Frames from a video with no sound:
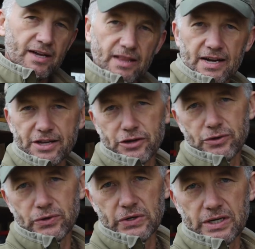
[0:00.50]
A lot of
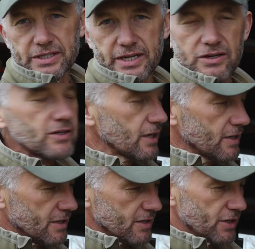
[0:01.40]
you who hunt elk
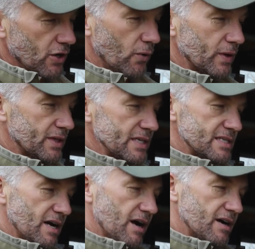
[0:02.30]
know what
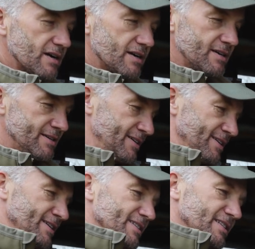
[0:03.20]
these are.
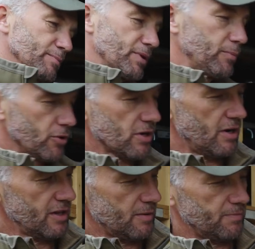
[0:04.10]
Some people
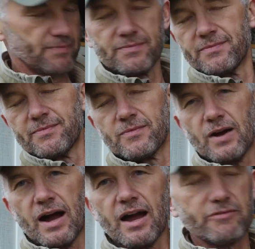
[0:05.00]
call them
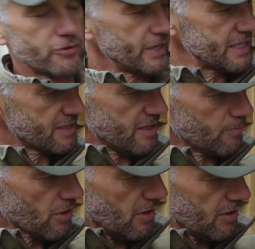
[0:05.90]
ivories,
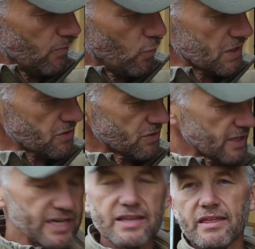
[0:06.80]
some call them whistle
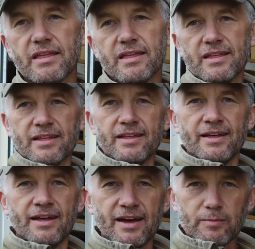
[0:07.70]
teeth.
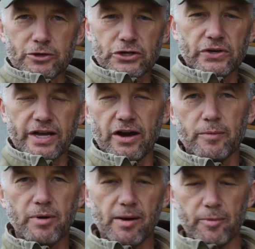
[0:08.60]
I'm gonna show you how to
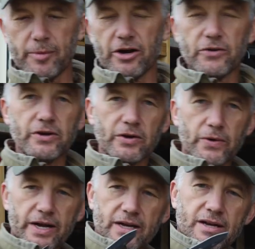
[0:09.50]
pop them out real
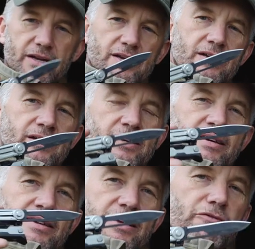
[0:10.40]
quick.
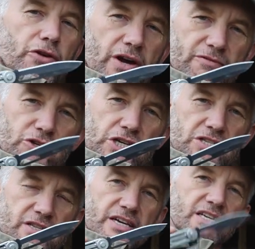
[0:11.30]
If you have
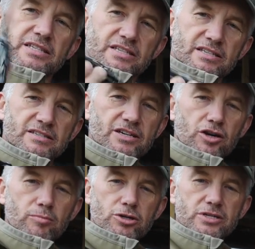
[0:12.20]
just this, this is a
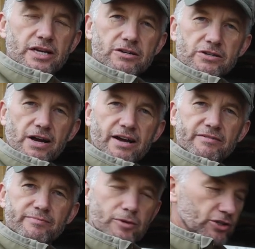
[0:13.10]
Gerber center
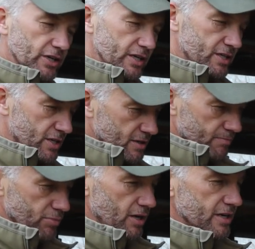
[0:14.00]
drive
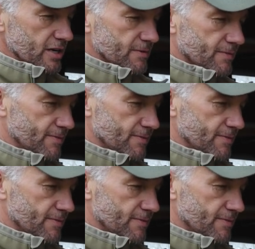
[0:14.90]
multiplier.